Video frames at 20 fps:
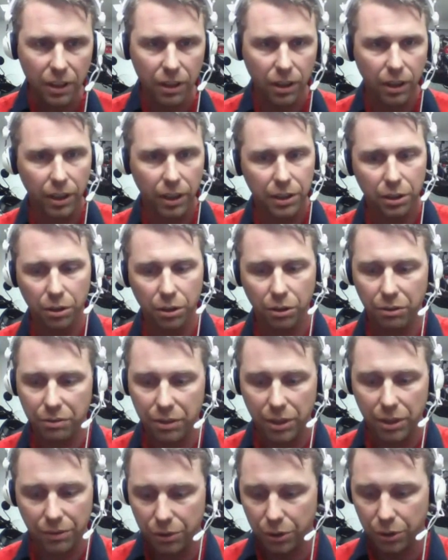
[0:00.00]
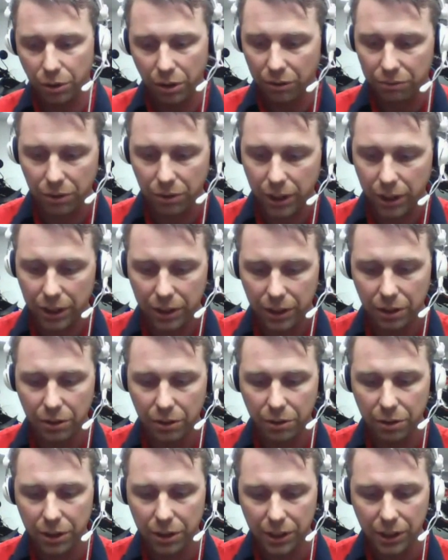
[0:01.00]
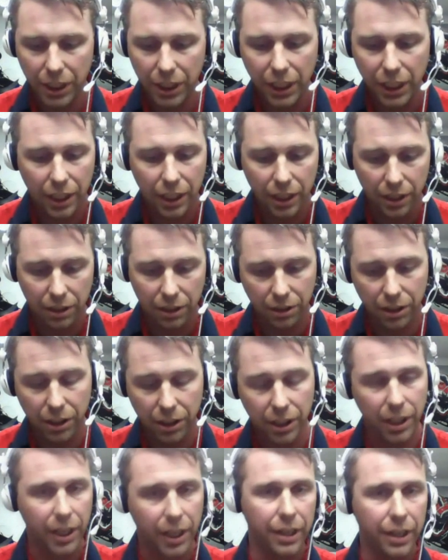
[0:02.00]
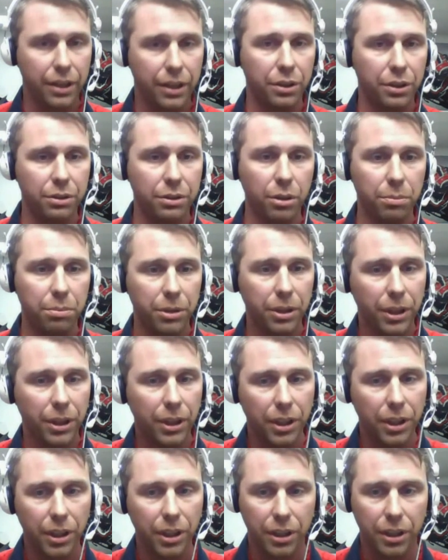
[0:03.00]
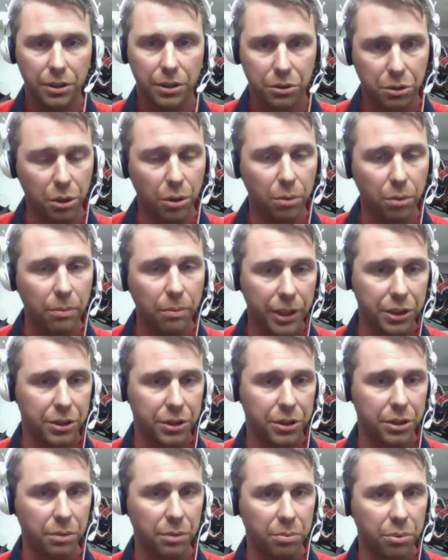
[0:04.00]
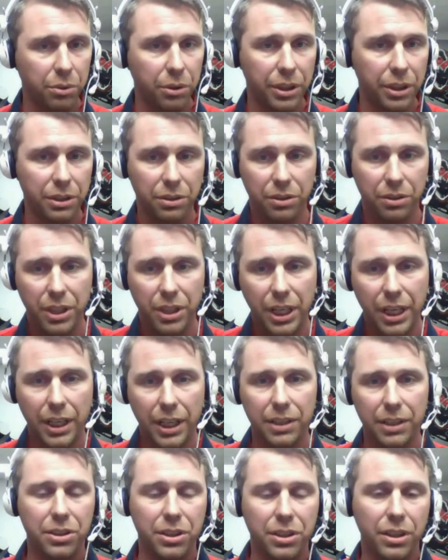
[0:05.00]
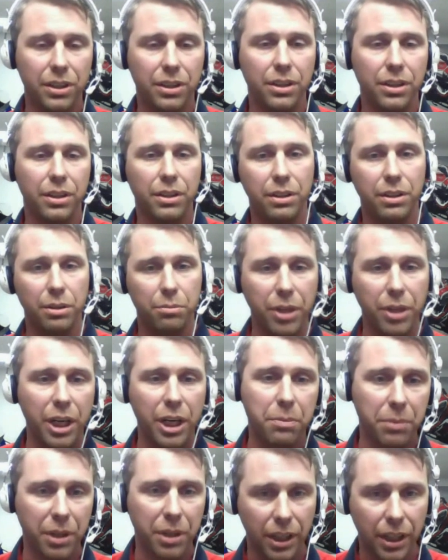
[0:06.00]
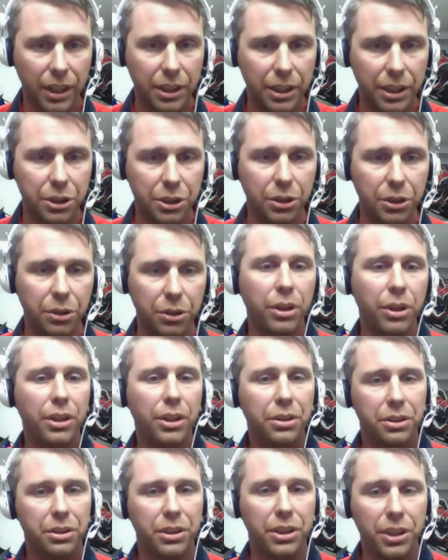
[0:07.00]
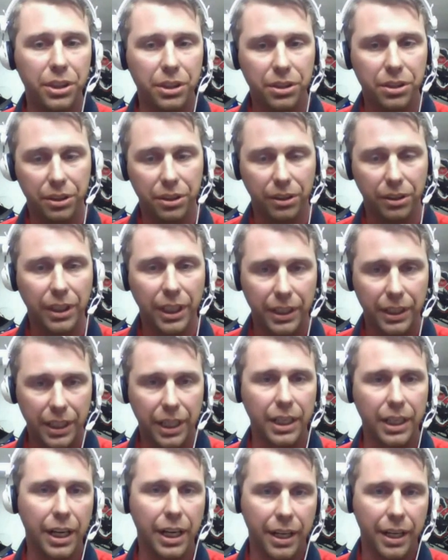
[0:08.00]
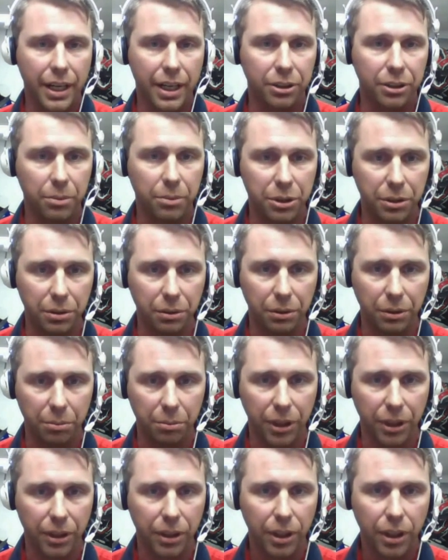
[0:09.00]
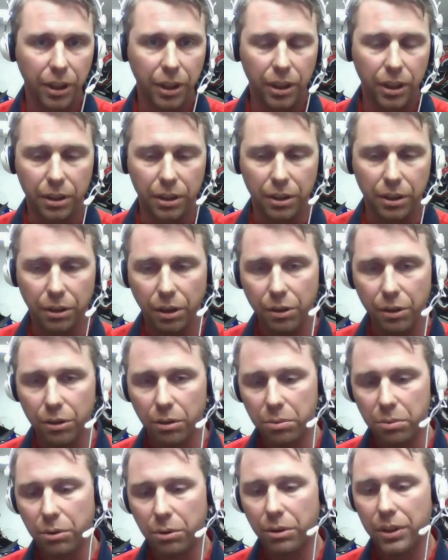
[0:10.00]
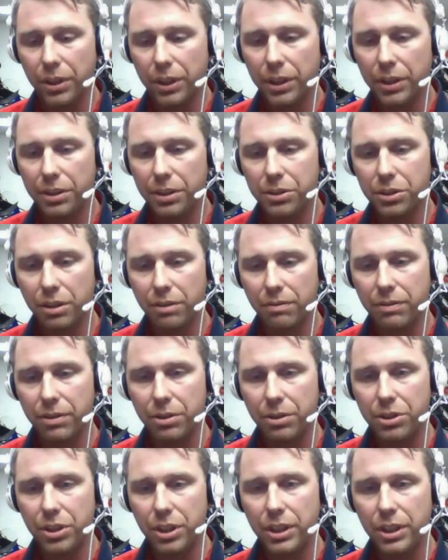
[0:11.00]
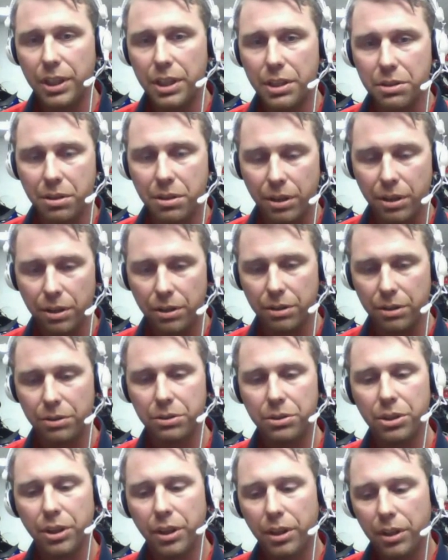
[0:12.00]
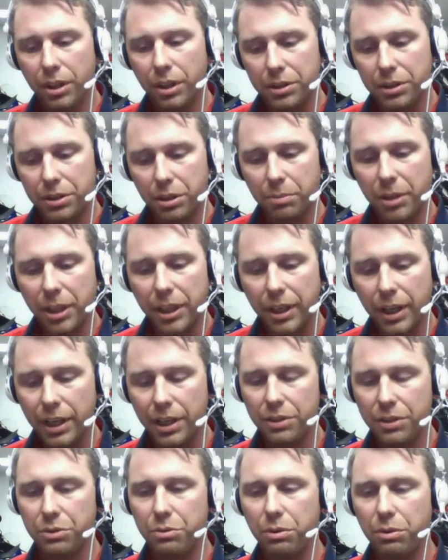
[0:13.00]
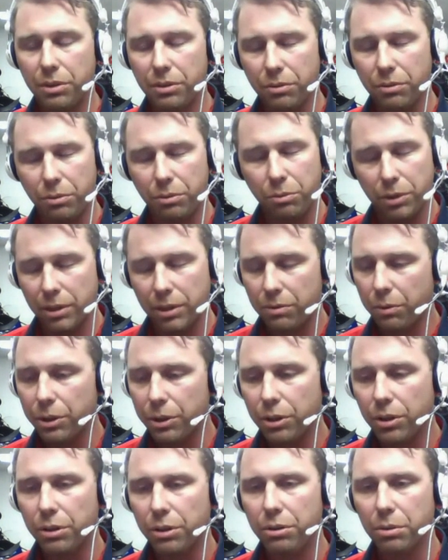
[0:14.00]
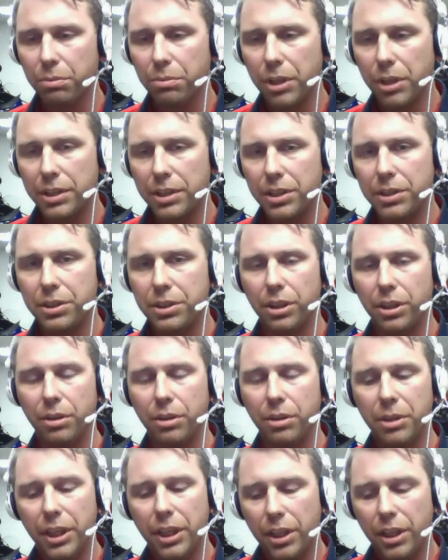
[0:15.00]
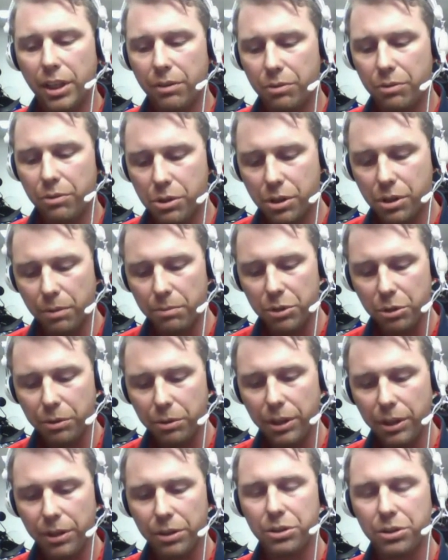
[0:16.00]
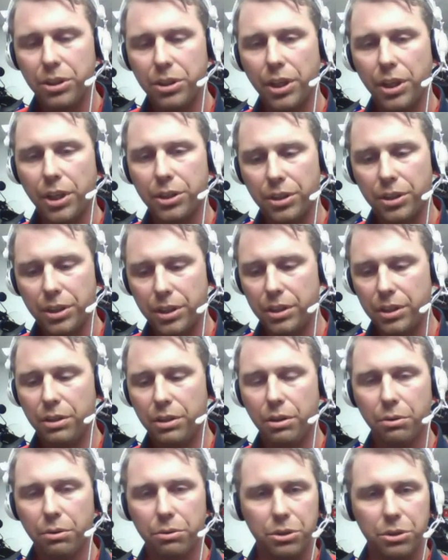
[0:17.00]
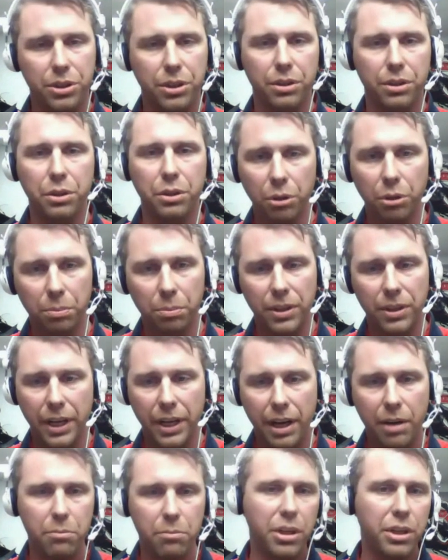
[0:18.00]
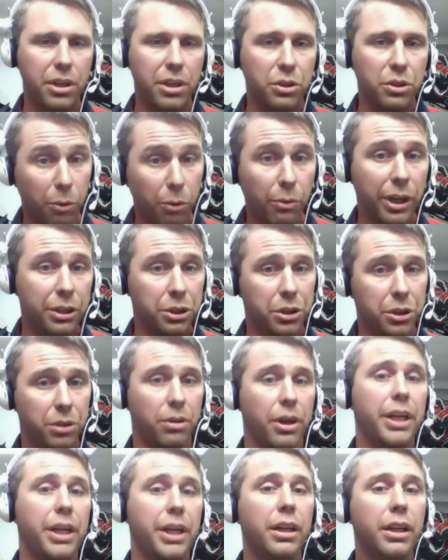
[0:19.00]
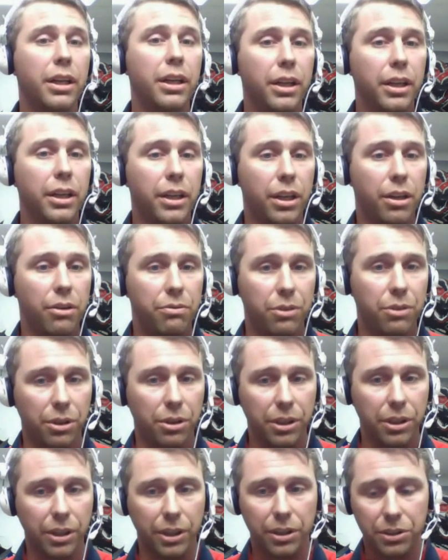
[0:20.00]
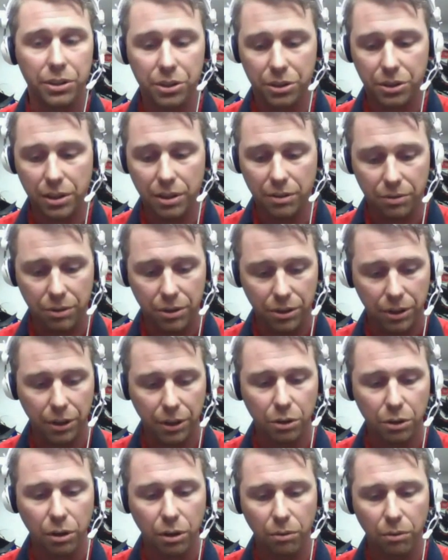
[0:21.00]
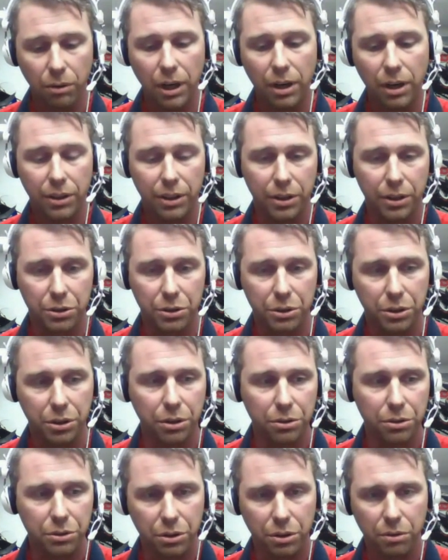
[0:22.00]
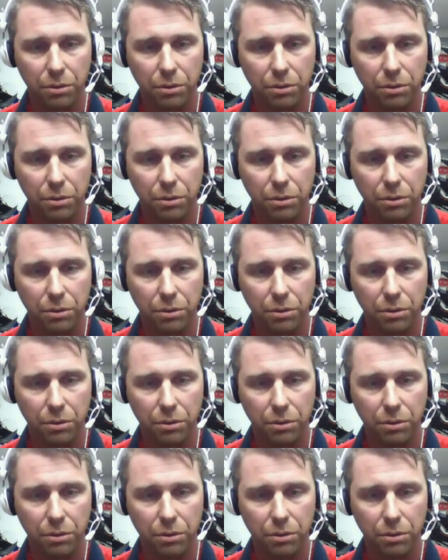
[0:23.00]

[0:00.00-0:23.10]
you know, if you're in front, you know, and you're getting ahead of the group, is so much to the point you can't see the bike behind you, you need to let that guy catch up to you a little bit. And another important thing is if there's any turns, I tell my guys whenever we go on group rides, I tell them if you come to an intersection and you don't see the group, then that means we went straight. If you're gonna go on a route and there's turns in the